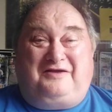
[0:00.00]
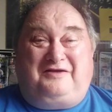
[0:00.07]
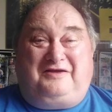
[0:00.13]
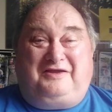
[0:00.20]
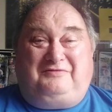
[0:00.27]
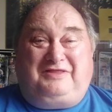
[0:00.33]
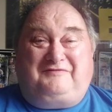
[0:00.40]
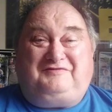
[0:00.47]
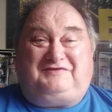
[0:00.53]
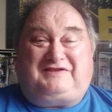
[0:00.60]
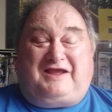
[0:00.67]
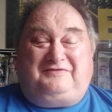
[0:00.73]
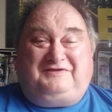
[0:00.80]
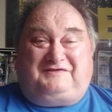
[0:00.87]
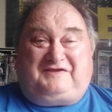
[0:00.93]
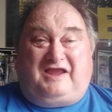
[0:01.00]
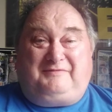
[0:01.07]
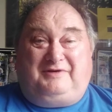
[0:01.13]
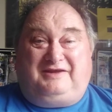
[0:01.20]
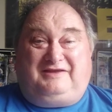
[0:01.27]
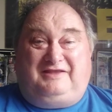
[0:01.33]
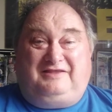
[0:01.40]
He'll never sound the
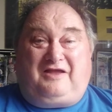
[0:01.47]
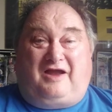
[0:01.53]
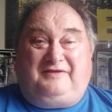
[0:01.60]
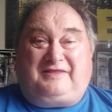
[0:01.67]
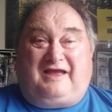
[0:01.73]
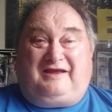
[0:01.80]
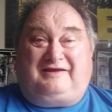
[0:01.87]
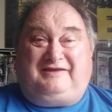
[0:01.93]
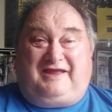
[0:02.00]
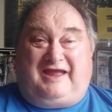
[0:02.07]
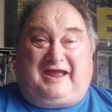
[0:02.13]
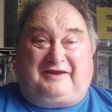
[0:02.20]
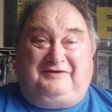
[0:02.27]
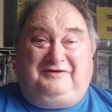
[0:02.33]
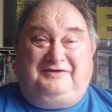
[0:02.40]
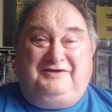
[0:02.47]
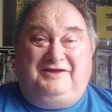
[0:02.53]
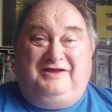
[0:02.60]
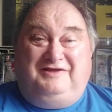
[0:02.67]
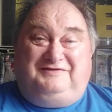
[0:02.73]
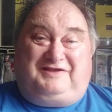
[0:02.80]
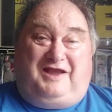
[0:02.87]
same like that again,
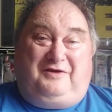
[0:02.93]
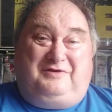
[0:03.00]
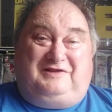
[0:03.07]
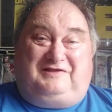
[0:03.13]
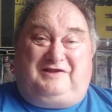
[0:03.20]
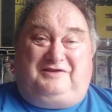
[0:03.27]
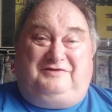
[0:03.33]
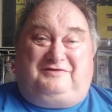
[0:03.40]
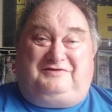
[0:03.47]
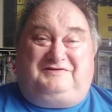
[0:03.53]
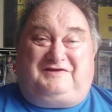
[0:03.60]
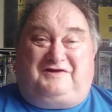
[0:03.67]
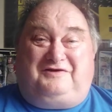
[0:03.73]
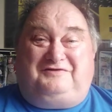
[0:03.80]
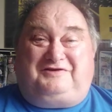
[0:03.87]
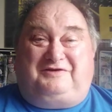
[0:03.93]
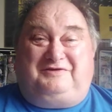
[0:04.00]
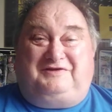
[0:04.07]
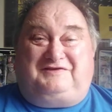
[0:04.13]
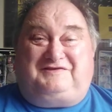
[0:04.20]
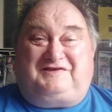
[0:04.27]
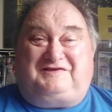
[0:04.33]
so you can argue
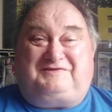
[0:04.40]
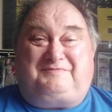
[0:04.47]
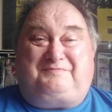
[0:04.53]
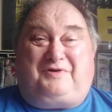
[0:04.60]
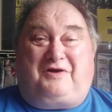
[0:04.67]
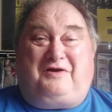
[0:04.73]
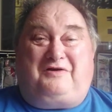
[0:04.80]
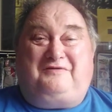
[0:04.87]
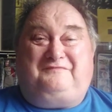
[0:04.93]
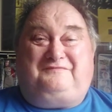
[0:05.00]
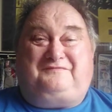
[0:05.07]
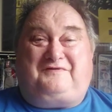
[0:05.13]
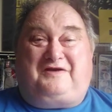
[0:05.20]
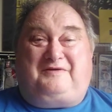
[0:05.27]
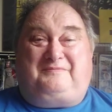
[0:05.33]
it's just a part of